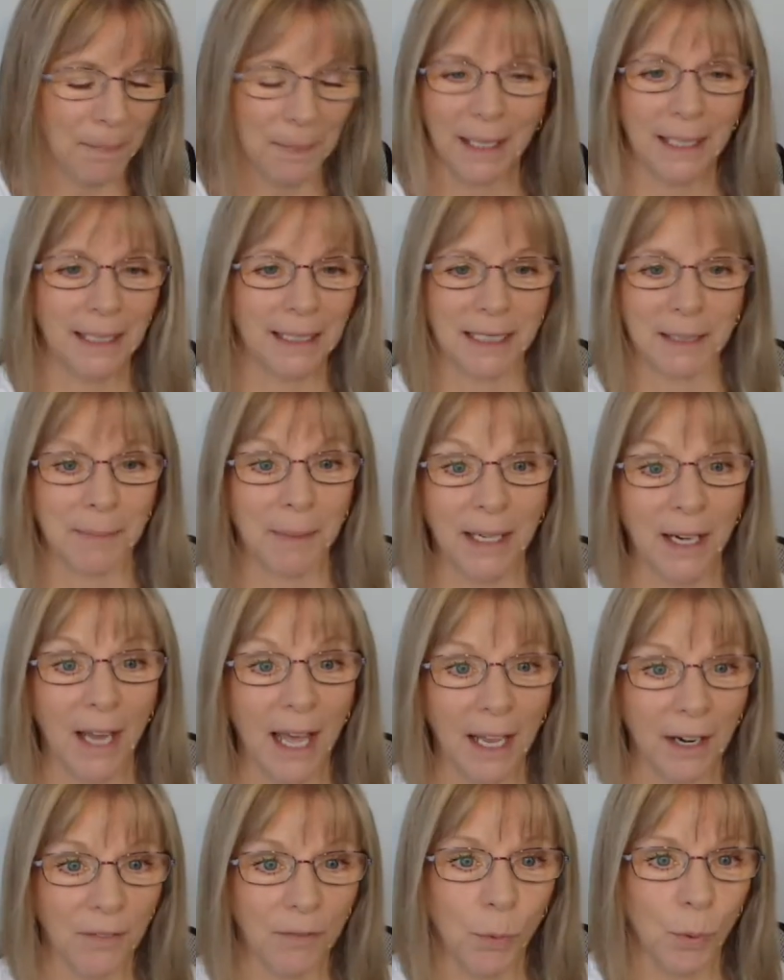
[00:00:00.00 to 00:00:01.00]
it's been
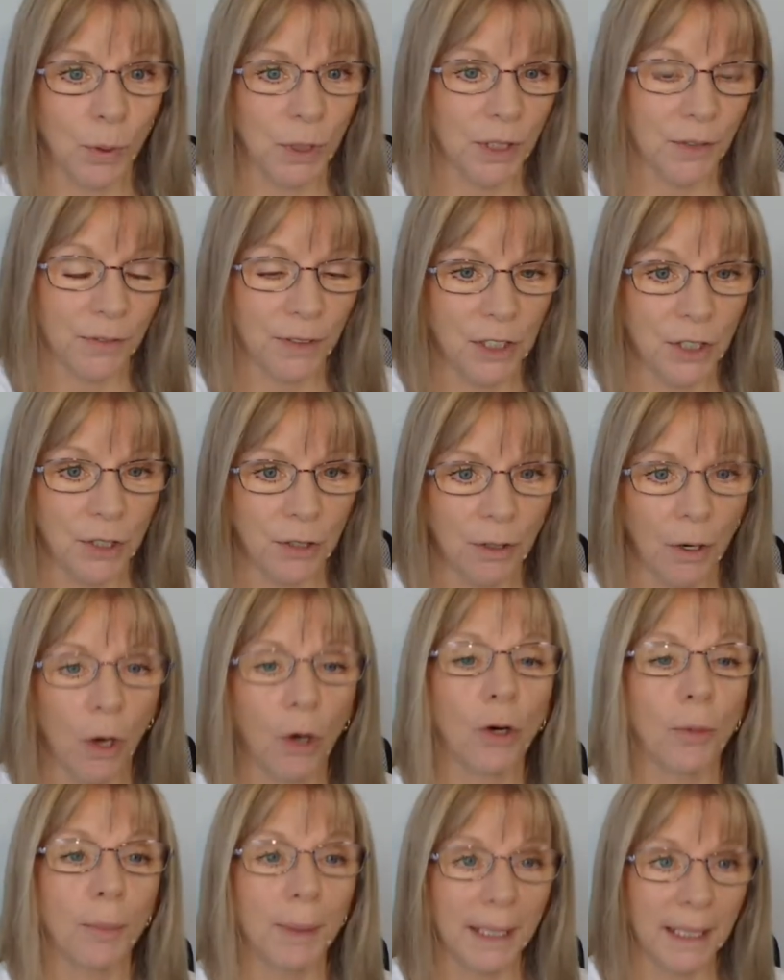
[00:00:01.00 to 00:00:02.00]
out of the water for too
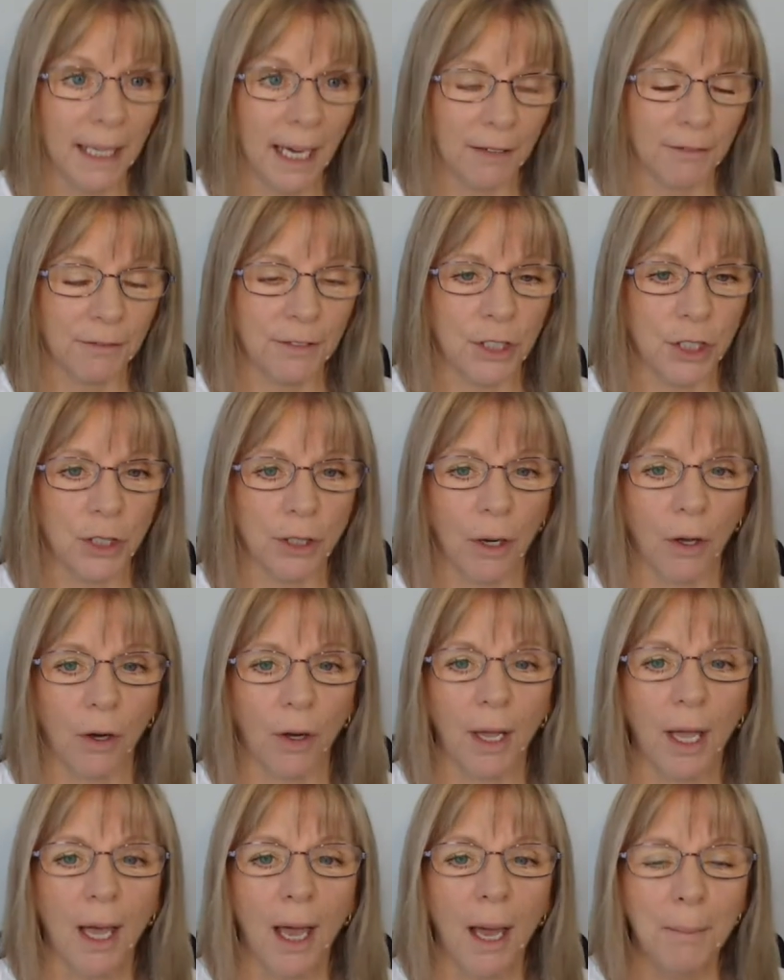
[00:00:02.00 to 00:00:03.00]
long or been cut for too long.
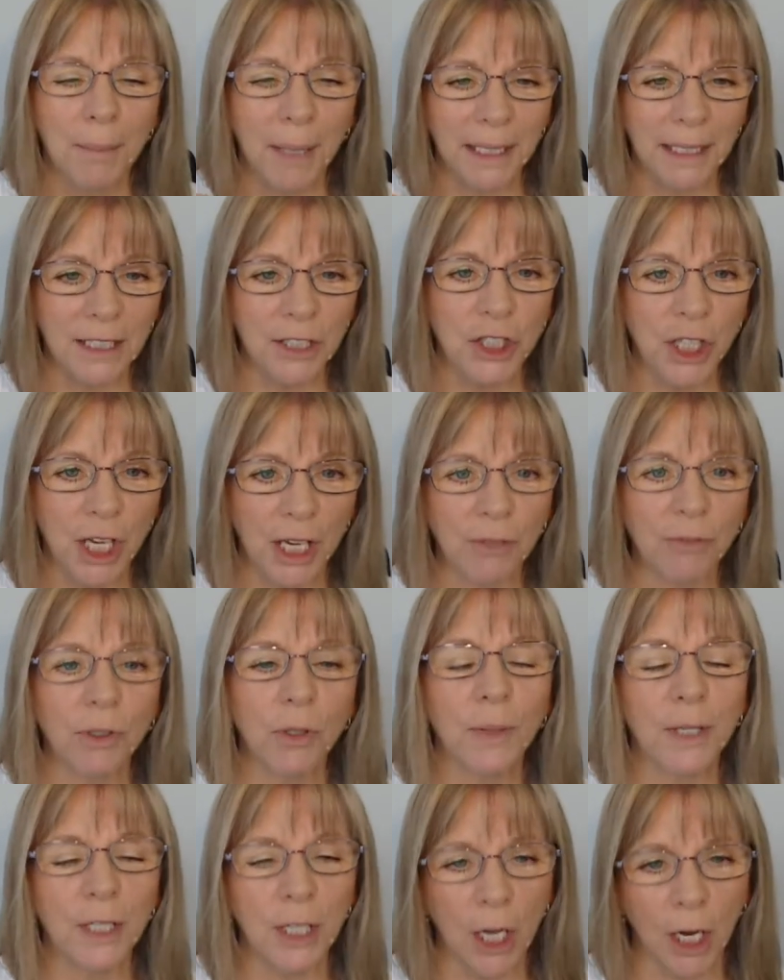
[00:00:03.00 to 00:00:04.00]
But in general,
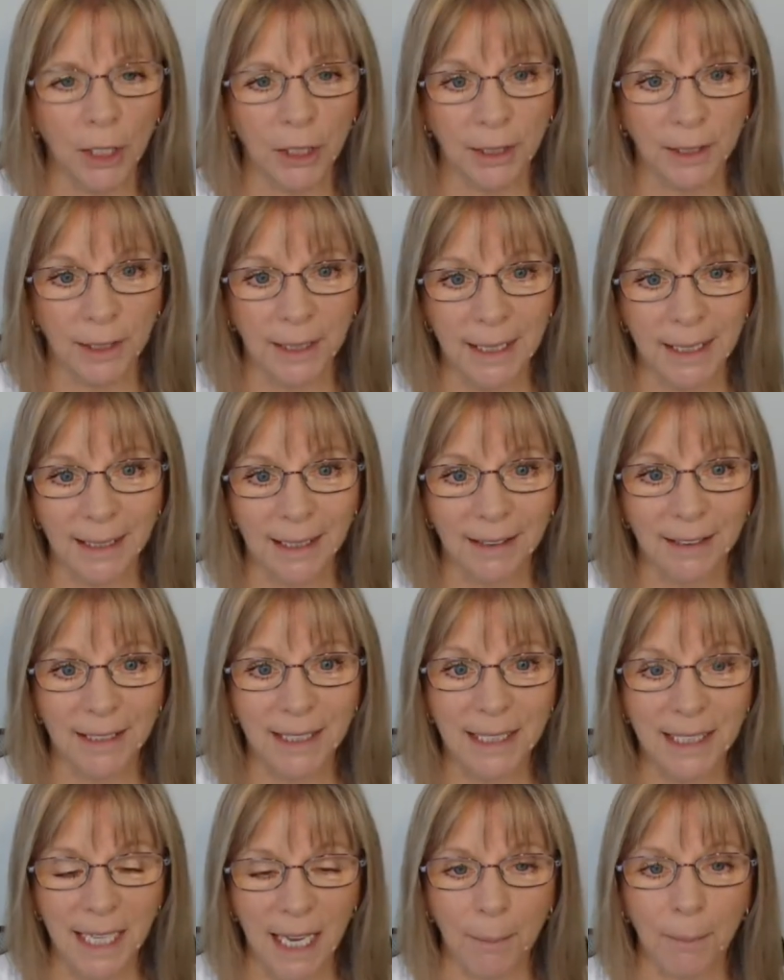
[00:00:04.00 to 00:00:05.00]
we know that the
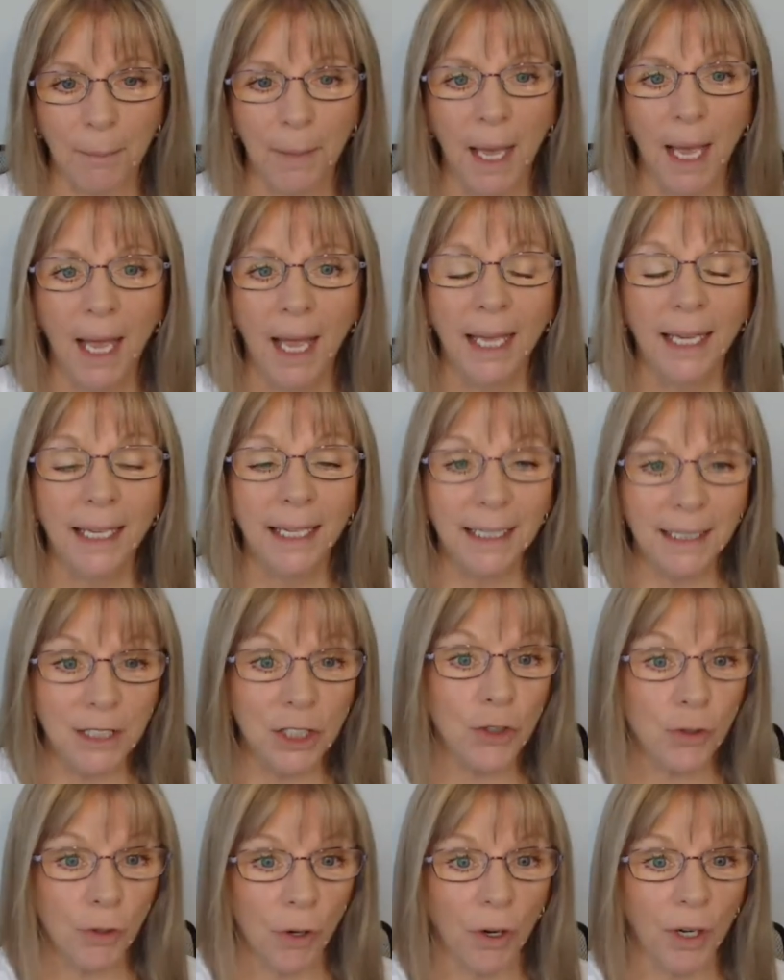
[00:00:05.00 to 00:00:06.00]
stem is
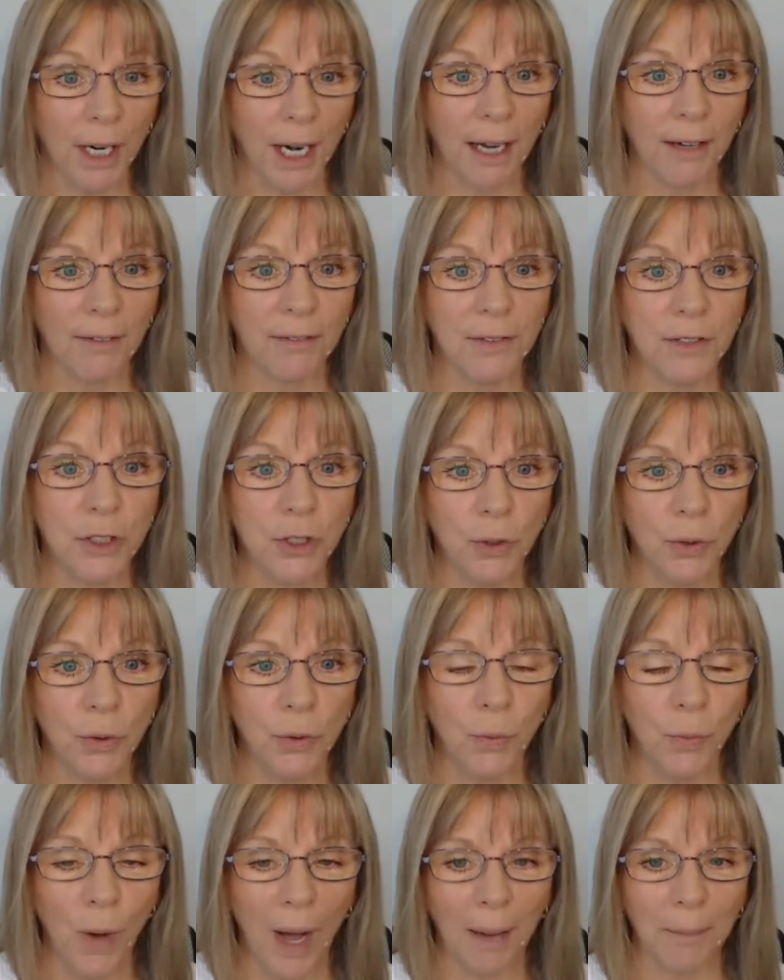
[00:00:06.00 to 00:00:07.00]
strong enough
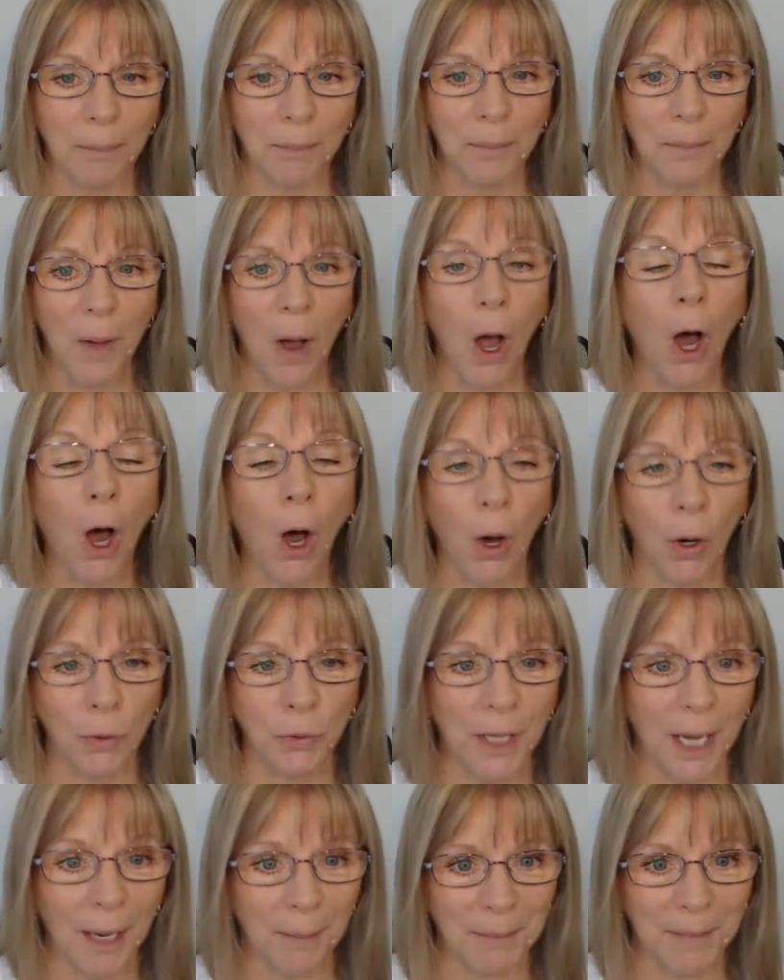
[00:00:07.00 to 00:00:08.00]
to
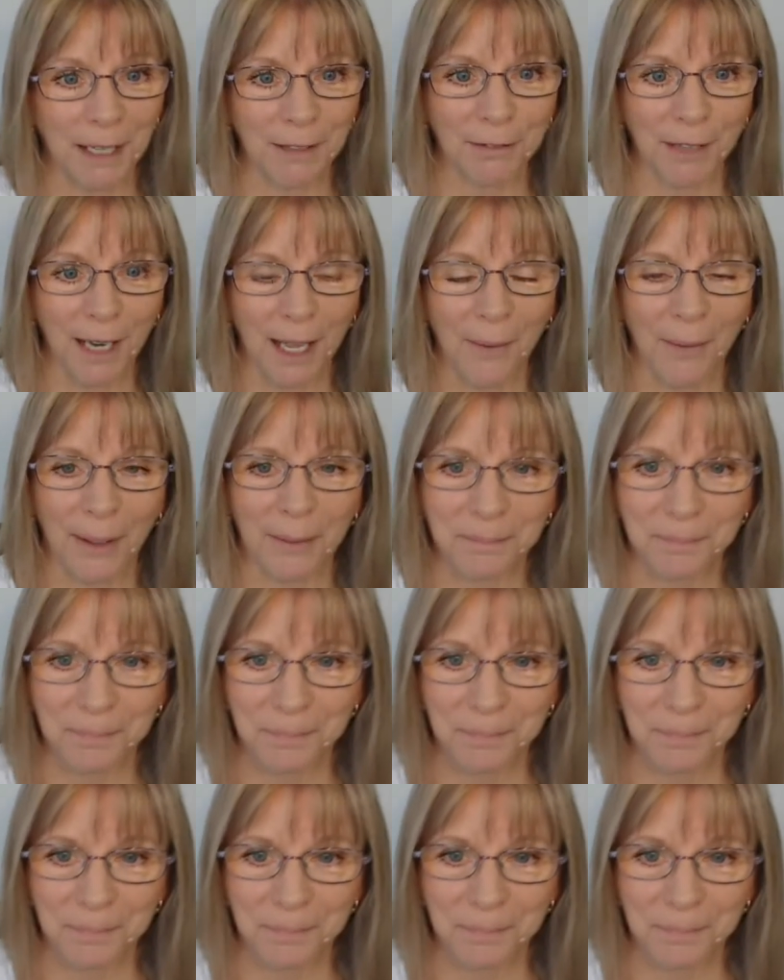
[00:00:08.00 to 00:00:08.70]
hold up that flower.